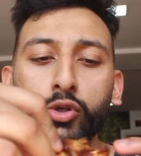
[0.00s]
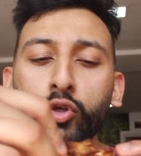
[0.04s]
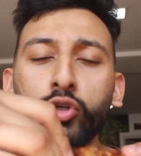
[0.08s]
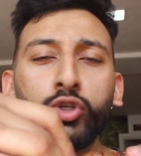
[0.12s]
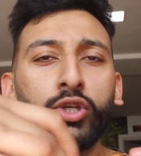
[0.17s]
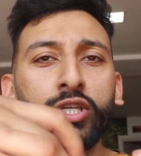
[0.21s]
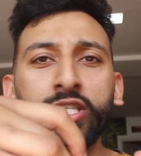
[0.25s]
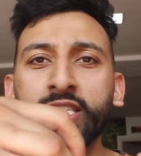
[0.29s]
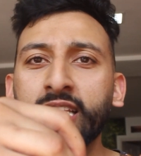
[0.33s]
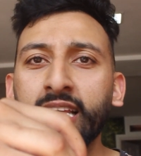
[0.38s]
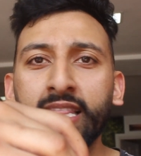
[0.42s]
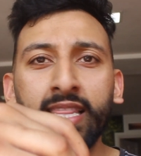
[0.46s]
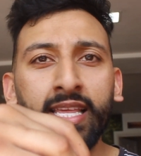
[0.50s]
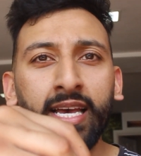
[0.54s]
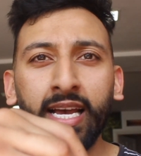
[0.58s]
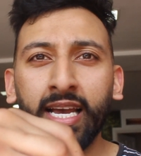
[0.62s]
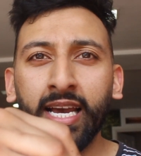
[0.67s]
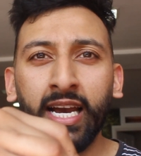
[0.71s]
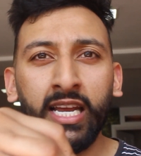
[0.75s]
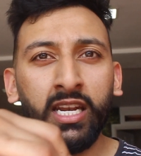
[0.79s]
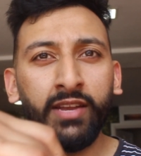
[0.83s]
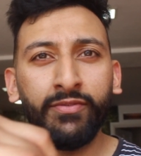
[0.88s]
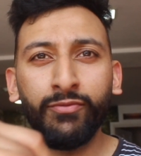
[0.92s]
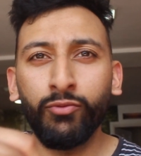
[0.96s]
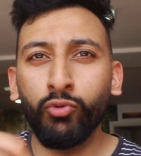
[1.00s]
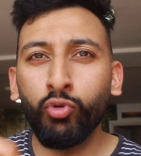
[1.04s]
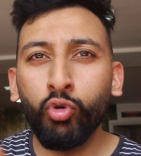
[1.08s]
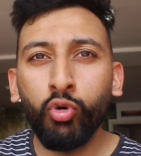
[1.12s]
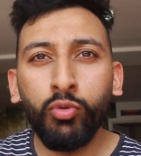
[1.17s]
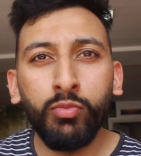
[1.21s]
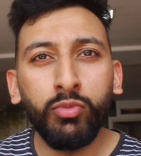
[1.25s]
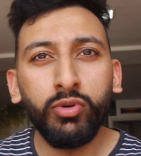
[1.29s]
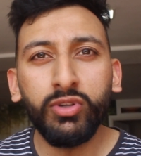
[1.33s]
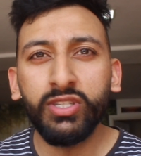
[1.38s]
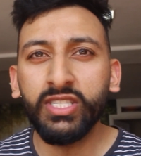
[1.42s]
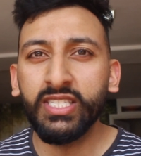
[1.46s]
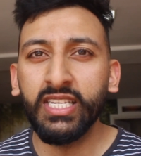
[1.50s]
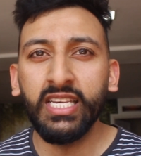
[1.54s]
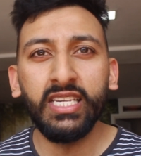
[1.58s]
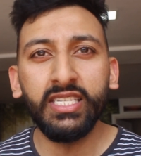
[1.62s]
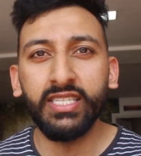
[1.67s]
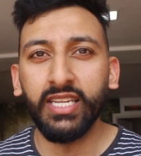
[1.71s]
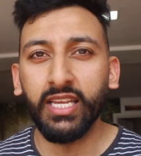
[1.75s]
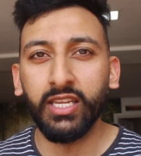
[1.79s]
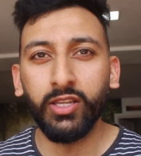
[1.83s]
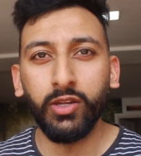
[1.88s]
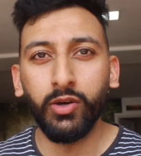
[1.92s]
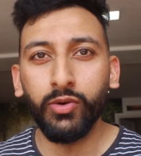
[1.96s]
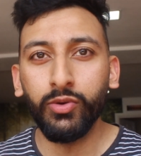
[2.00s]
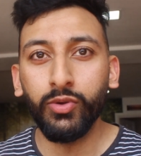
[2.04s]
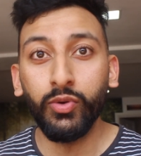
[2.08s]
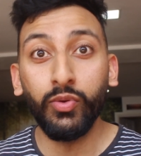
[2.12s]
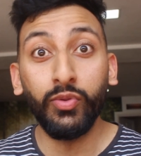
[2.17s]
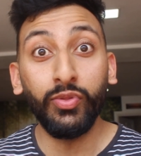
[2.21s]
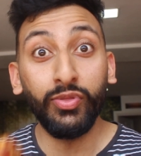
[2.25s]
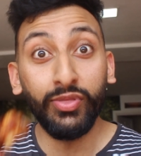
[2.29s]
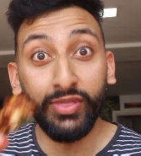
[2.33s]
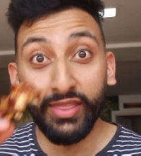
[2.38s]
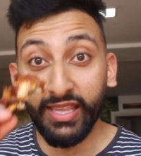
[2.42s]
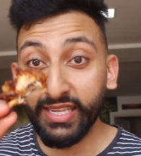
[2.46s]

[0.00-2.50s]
you just get that kind of normal seasoning, don't you?